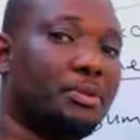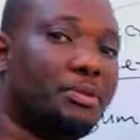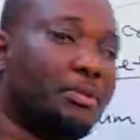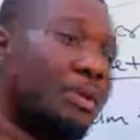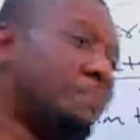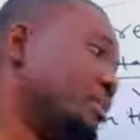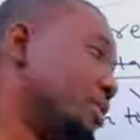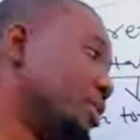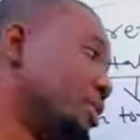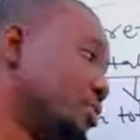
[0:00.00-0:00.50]
So
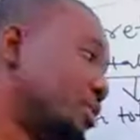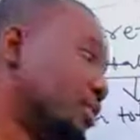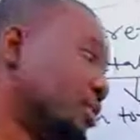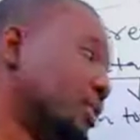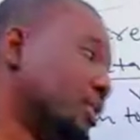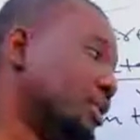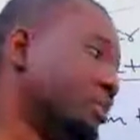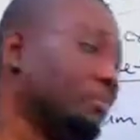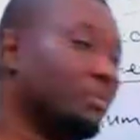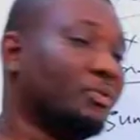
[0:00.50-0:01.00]
amination is
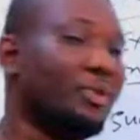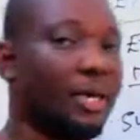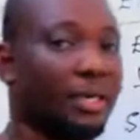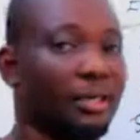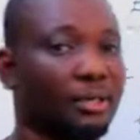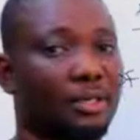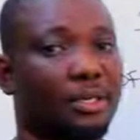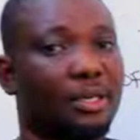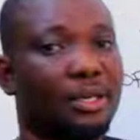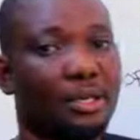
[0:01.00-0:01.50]
the
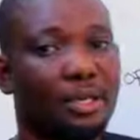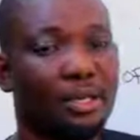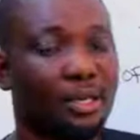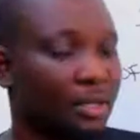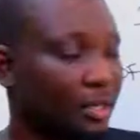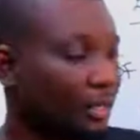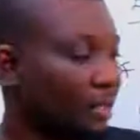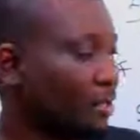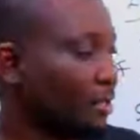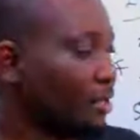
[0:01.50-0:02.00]
removal.
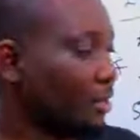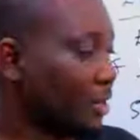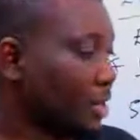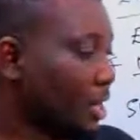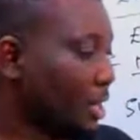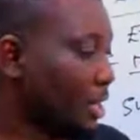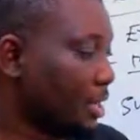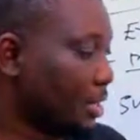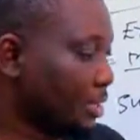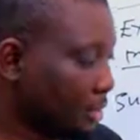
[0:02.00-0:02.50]

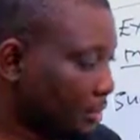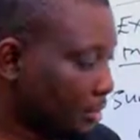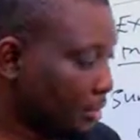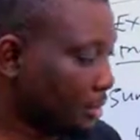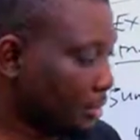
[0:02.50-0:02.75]
Okay,